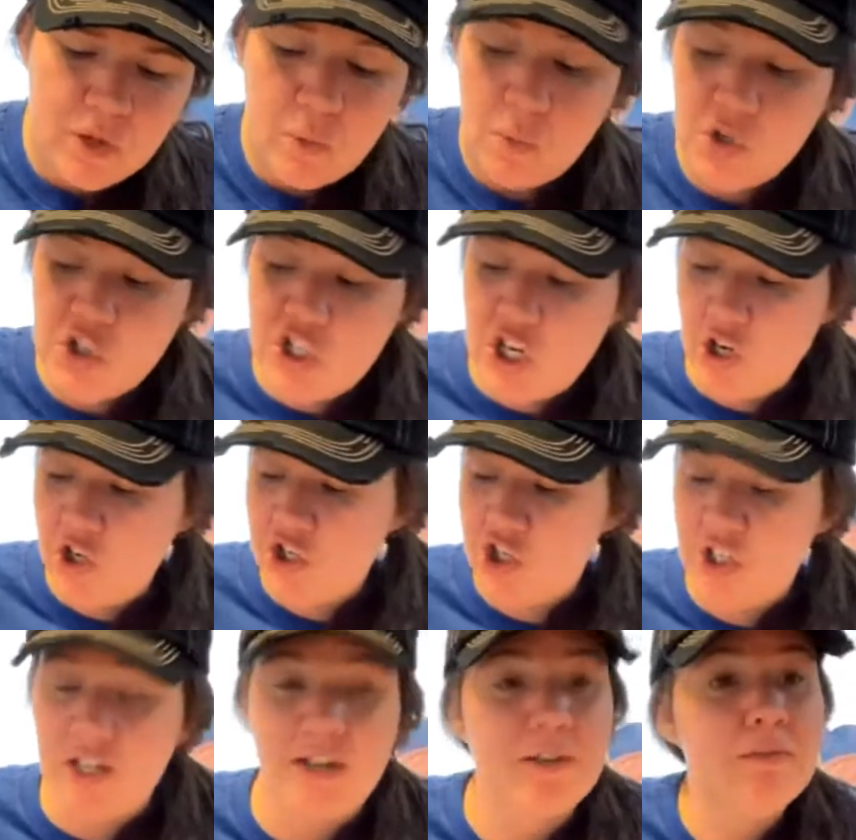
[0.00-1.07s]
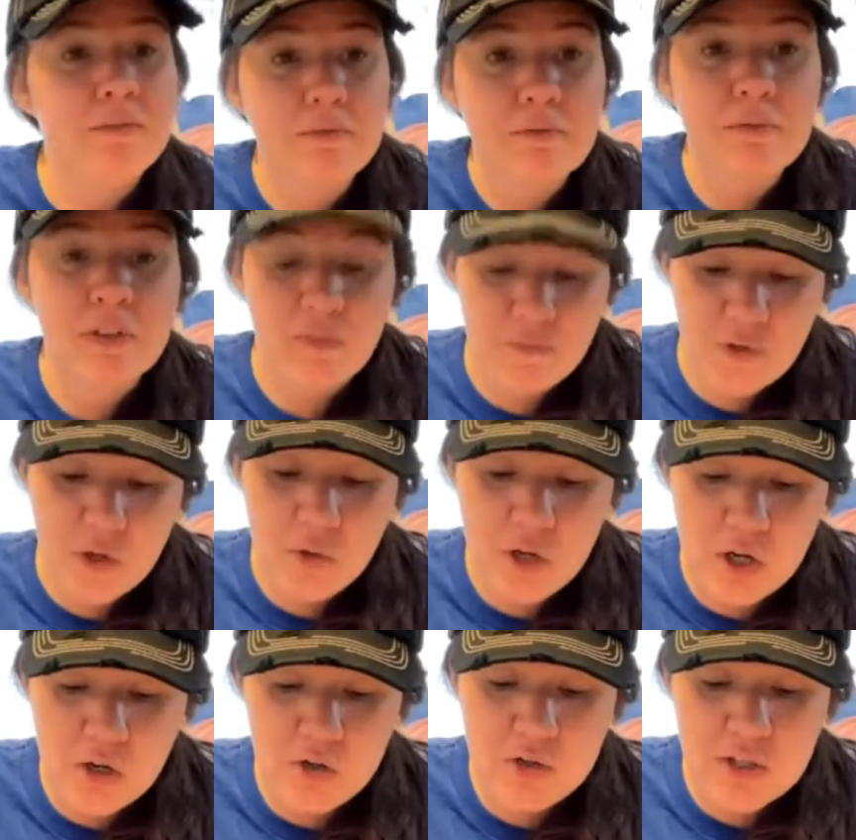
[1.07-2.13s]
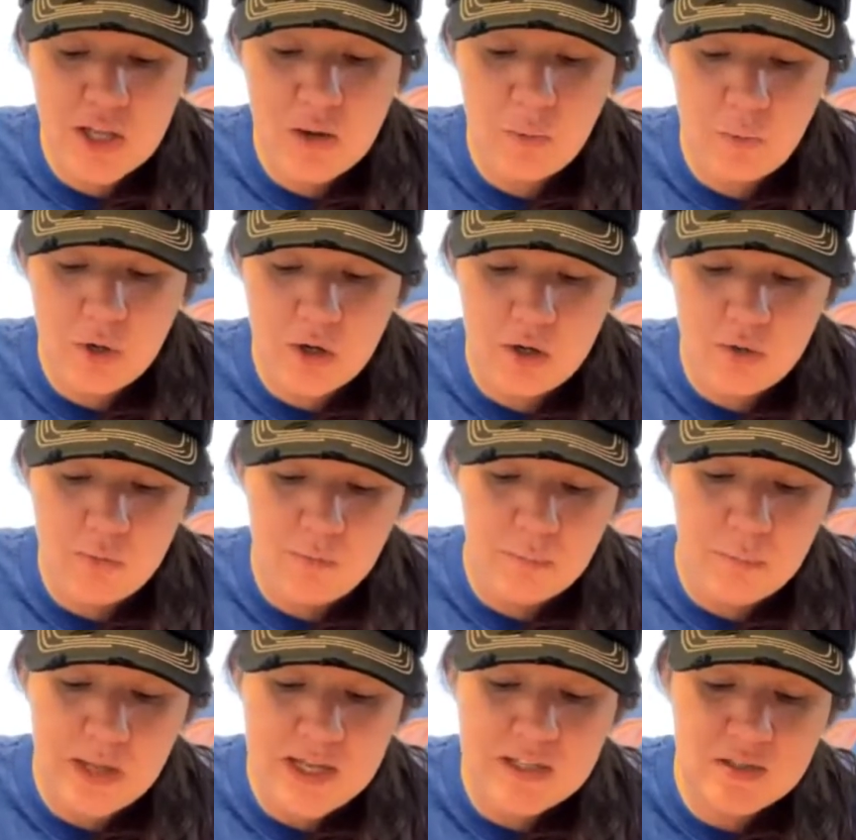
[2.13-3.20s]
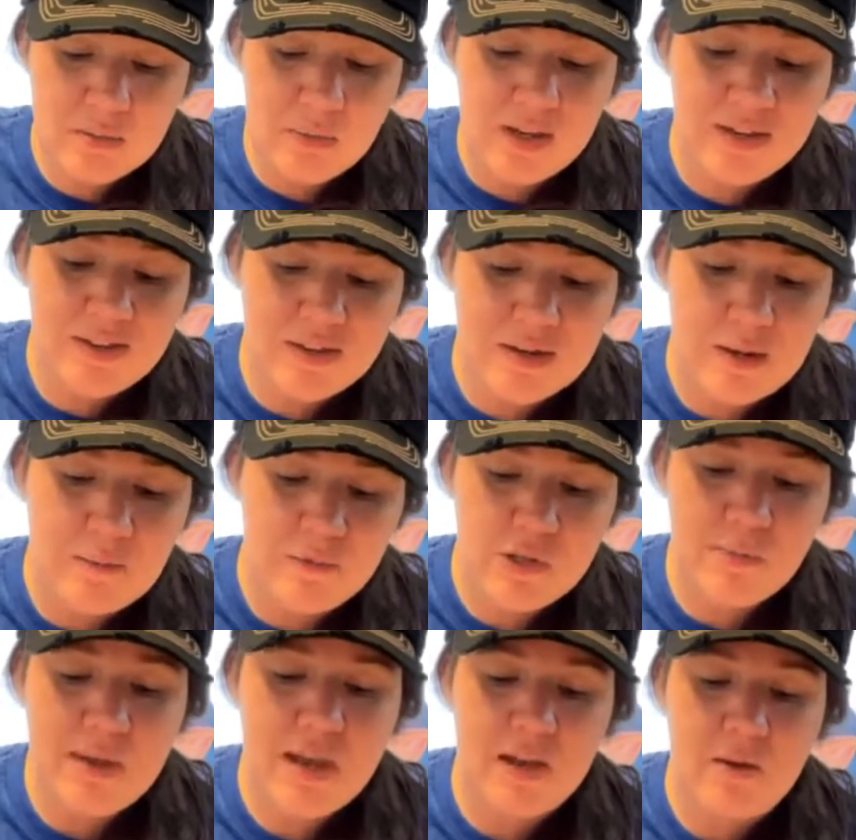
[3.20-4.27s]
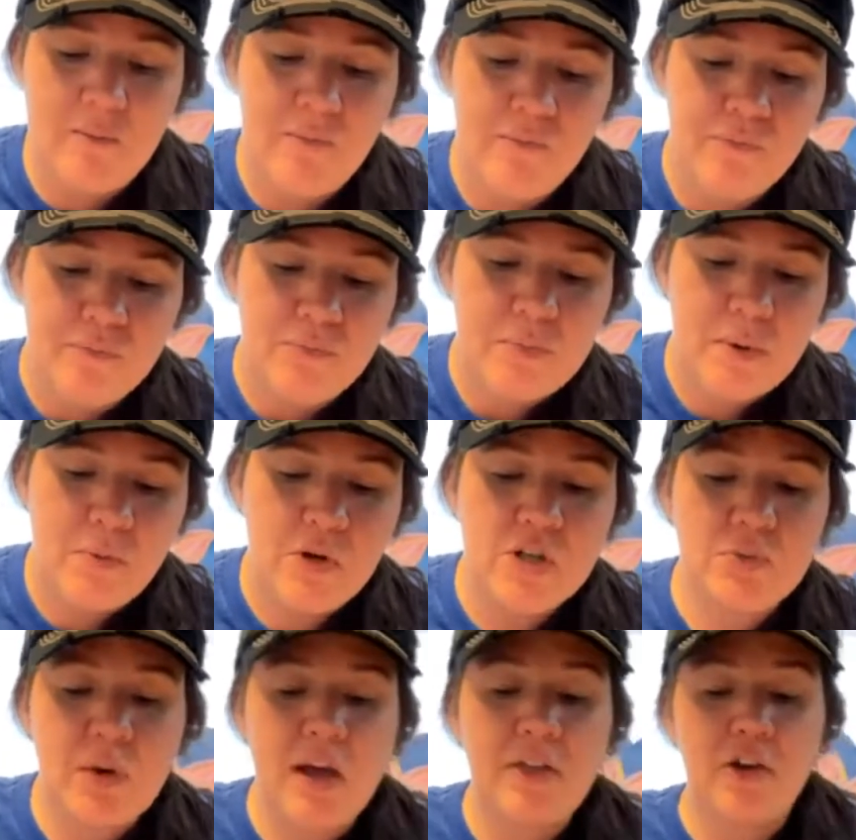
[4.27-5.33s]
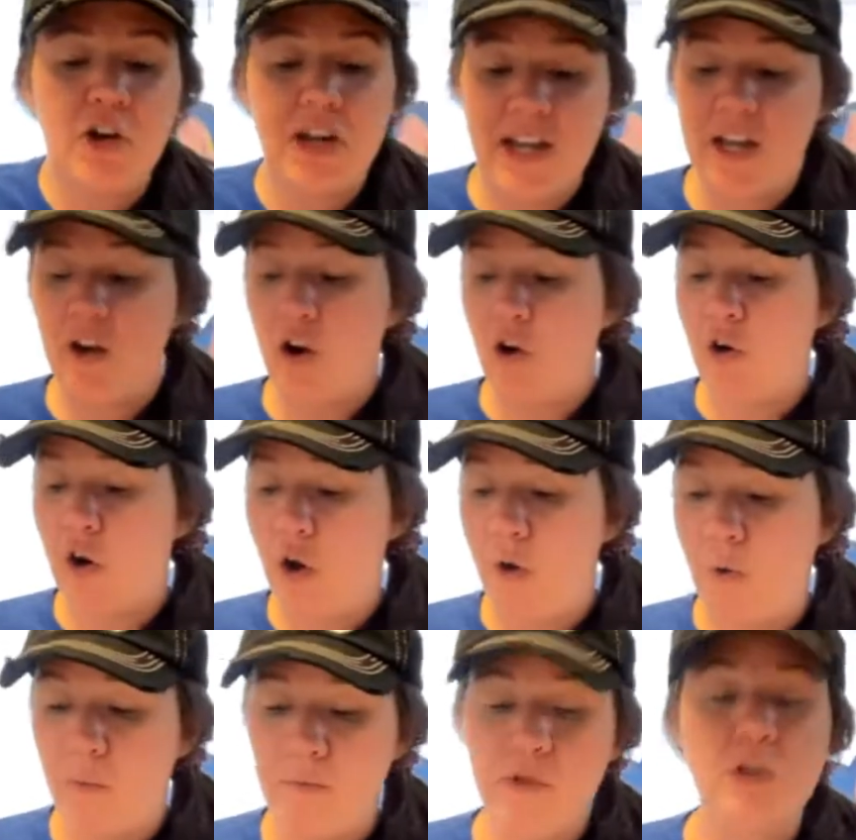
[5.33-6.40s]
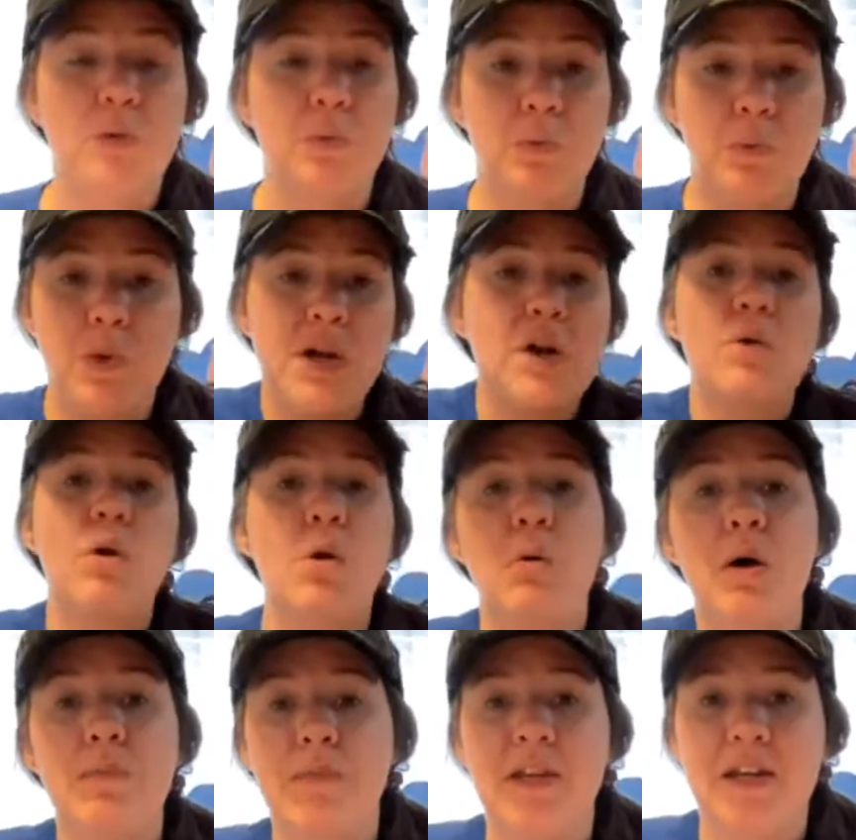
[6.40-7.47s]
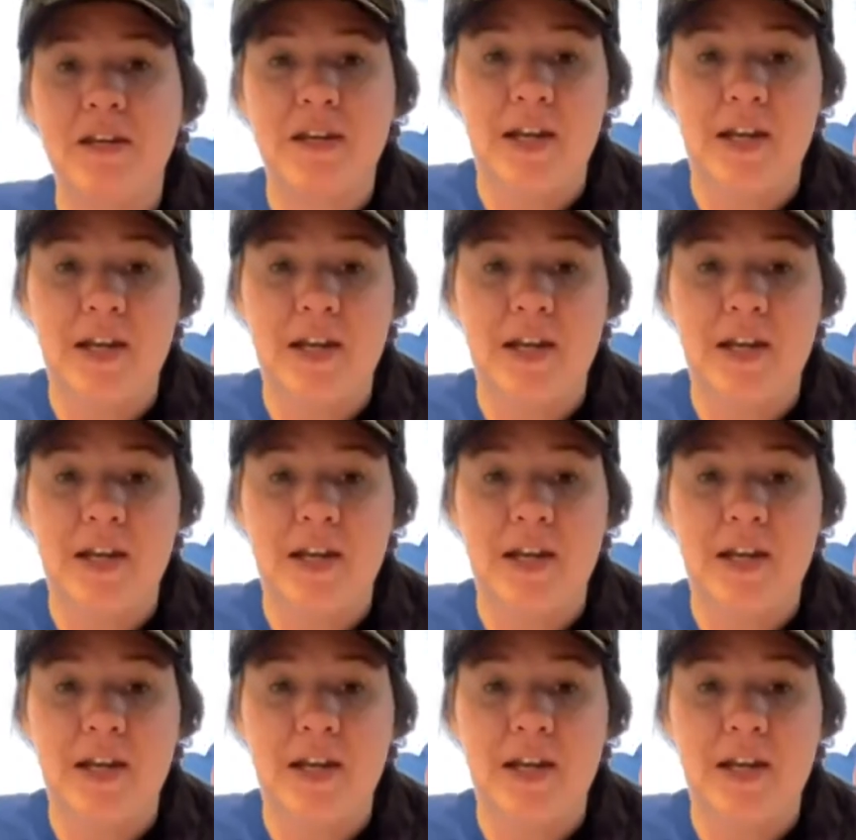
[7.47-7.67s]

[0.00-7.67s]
We're cherishing the few years that we're blessed with to make memories while they're in our home. So we don't go on many